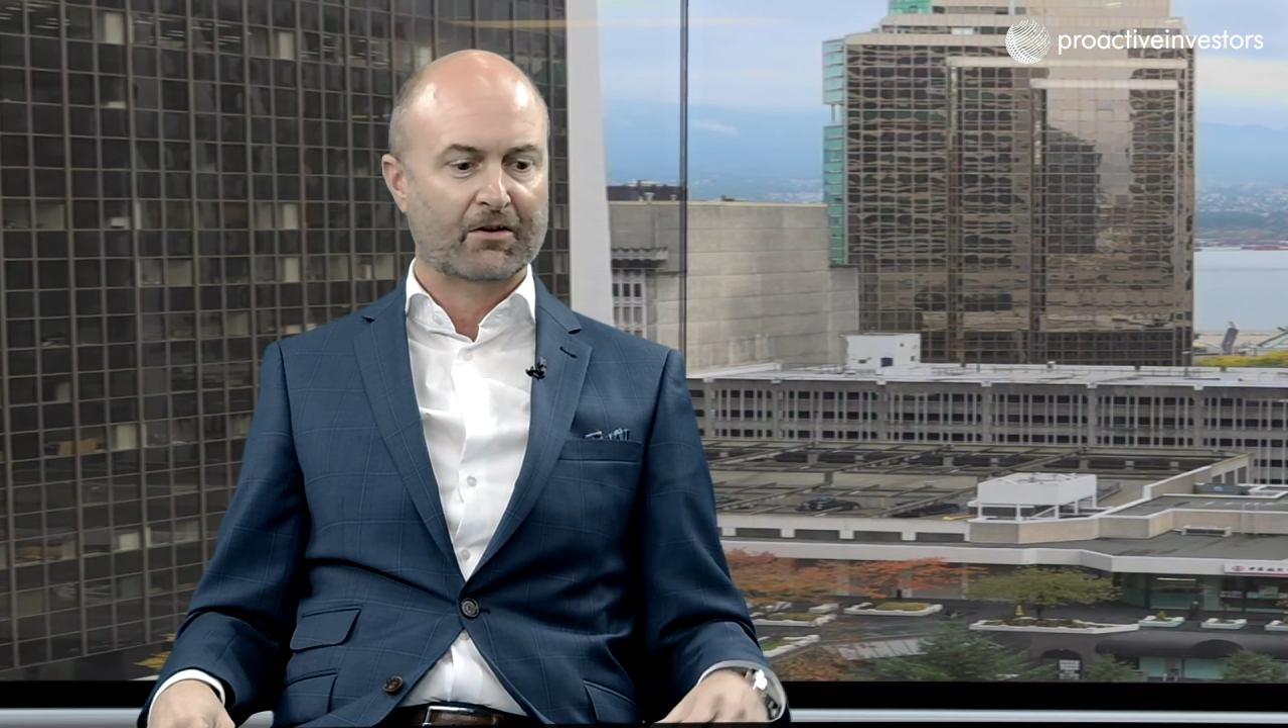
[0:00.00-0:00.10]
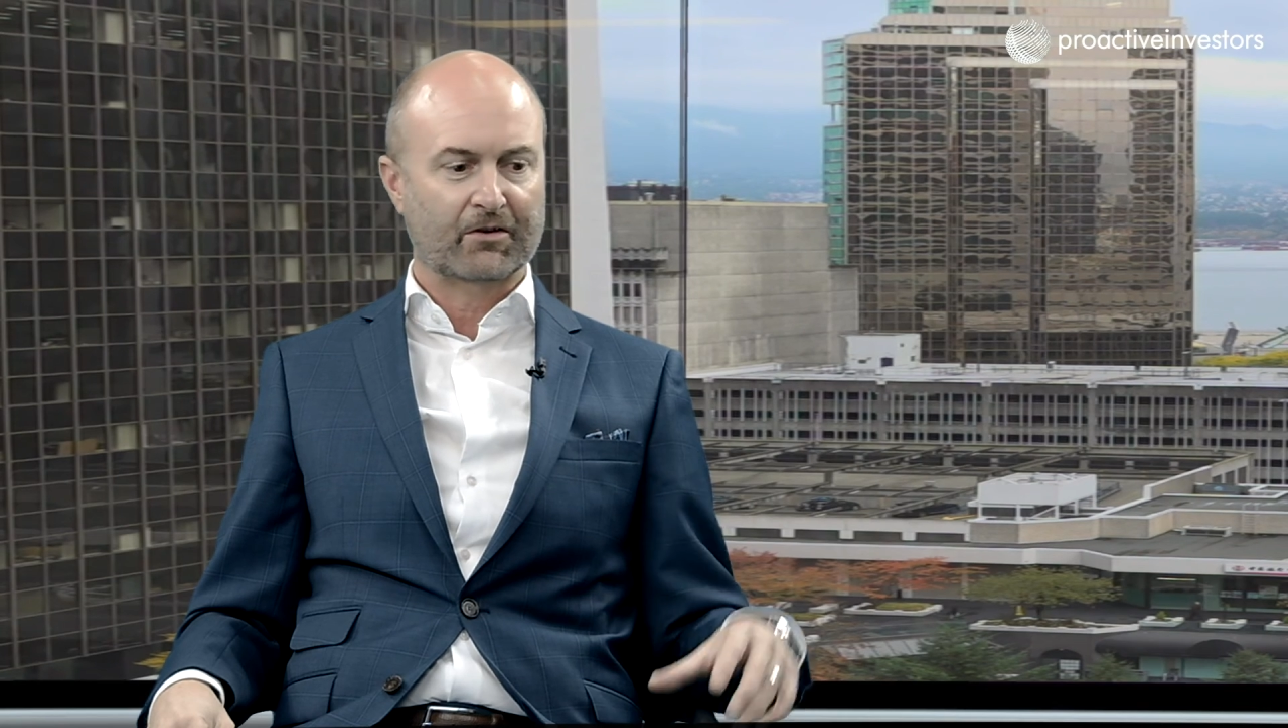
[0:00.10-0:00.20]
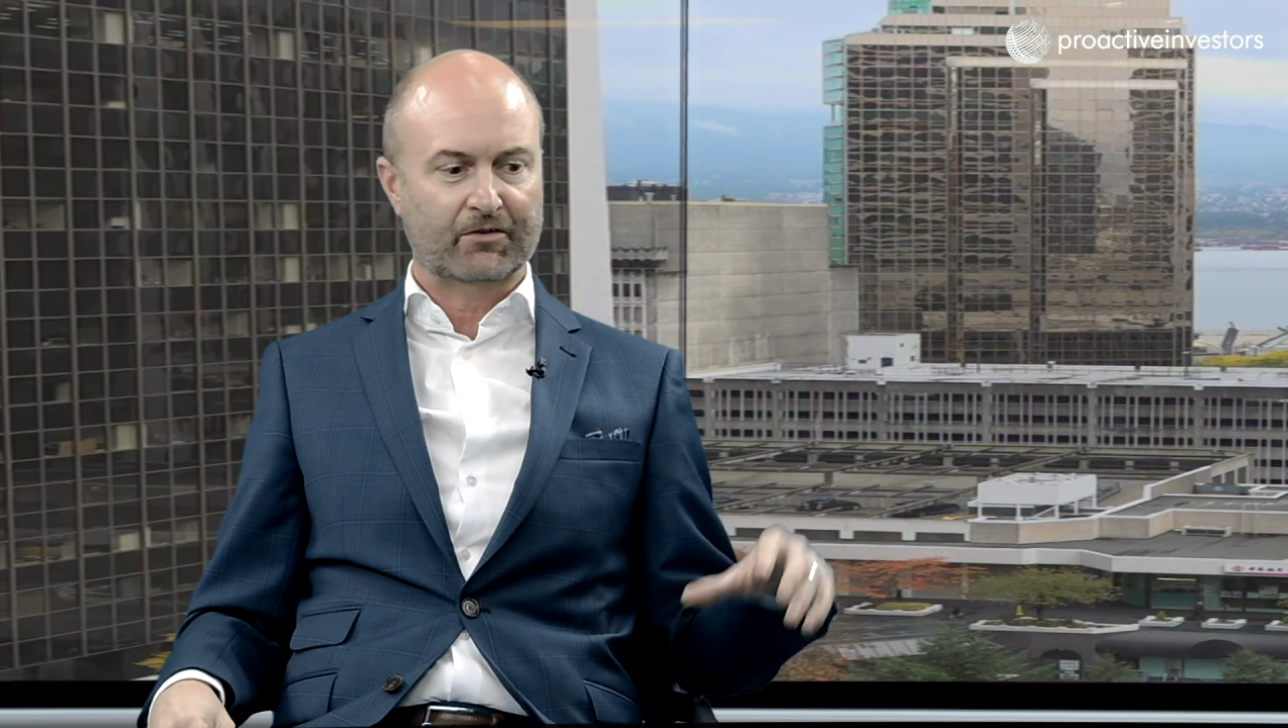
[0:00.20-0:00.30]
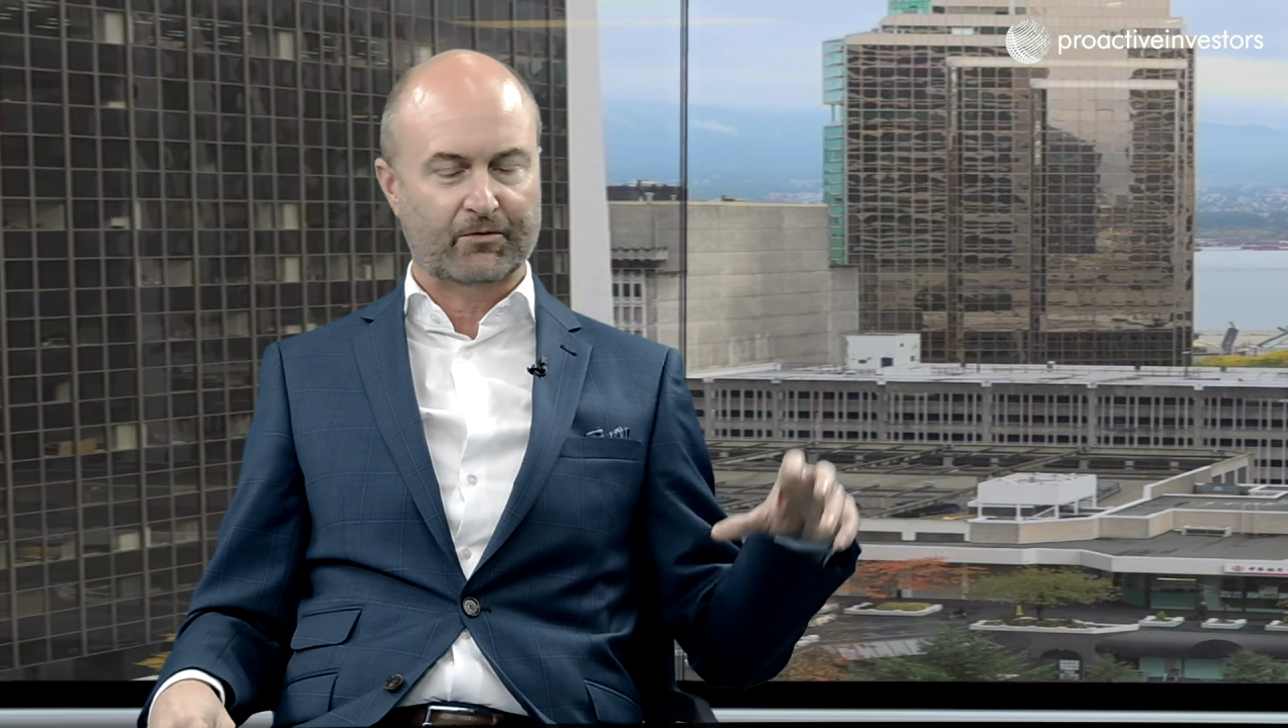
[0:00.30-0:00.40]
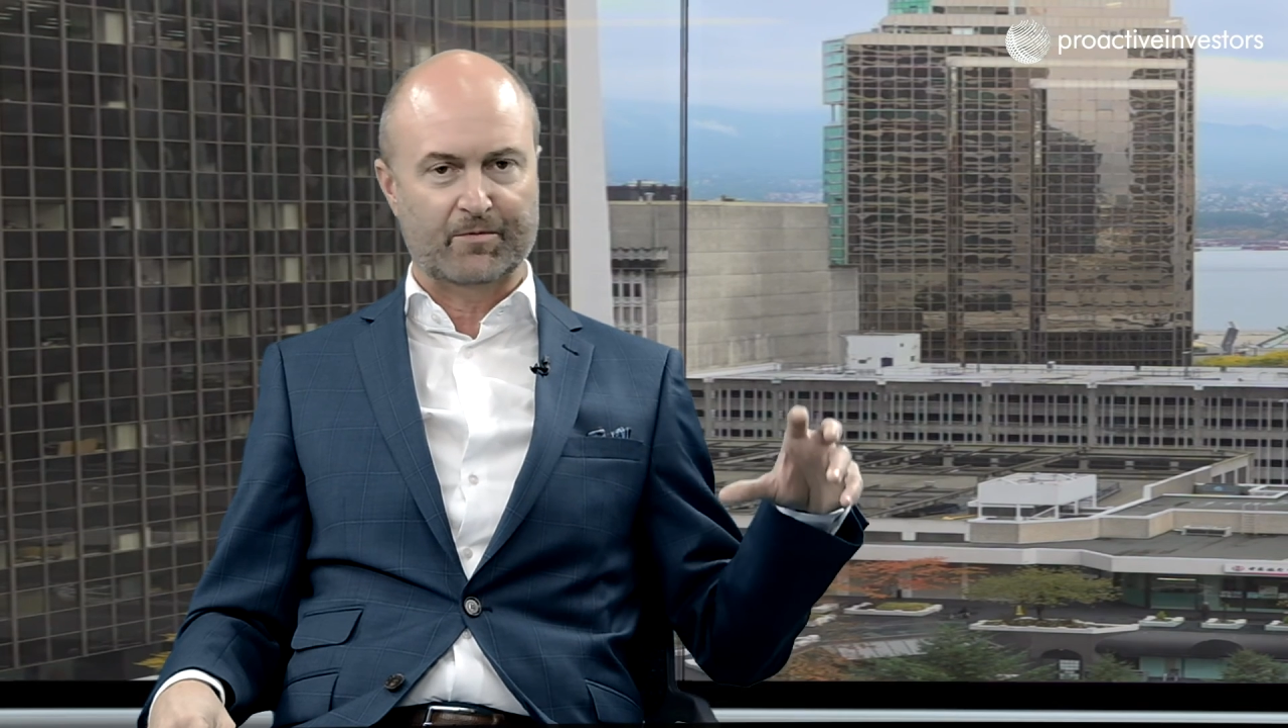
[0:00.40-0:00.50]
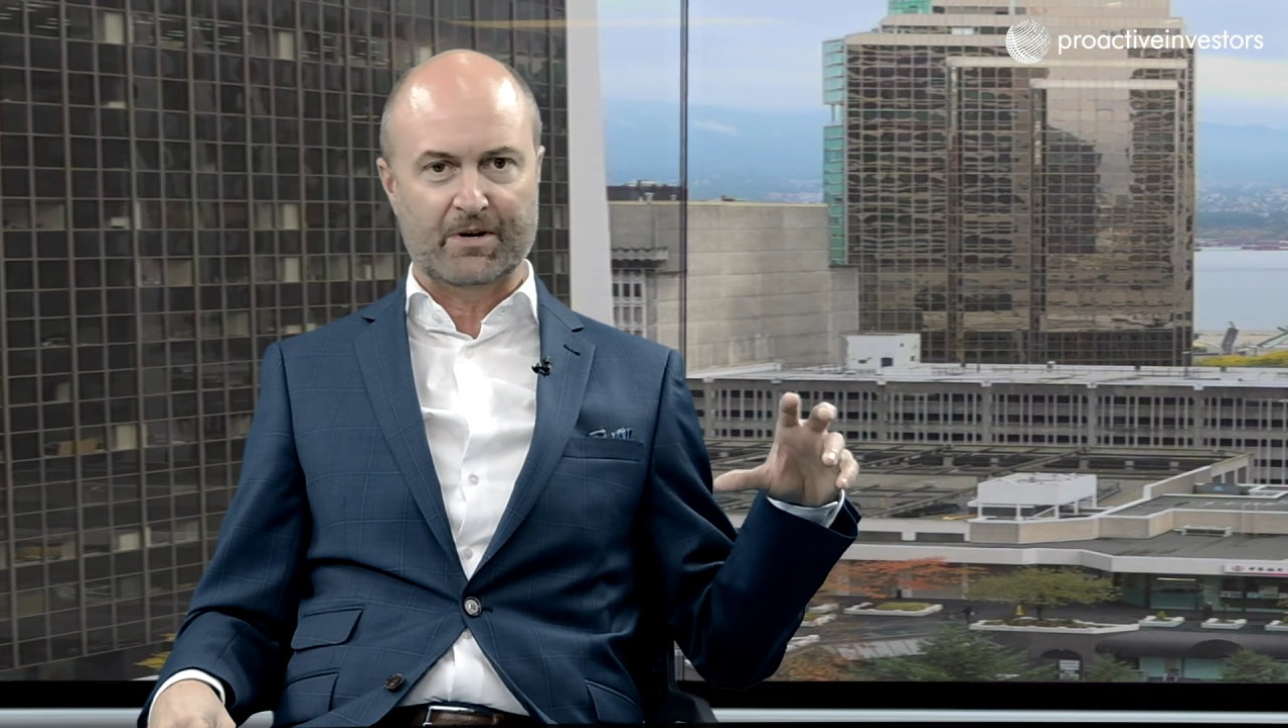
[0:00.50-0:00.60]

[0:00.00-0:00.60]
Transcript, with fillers: those three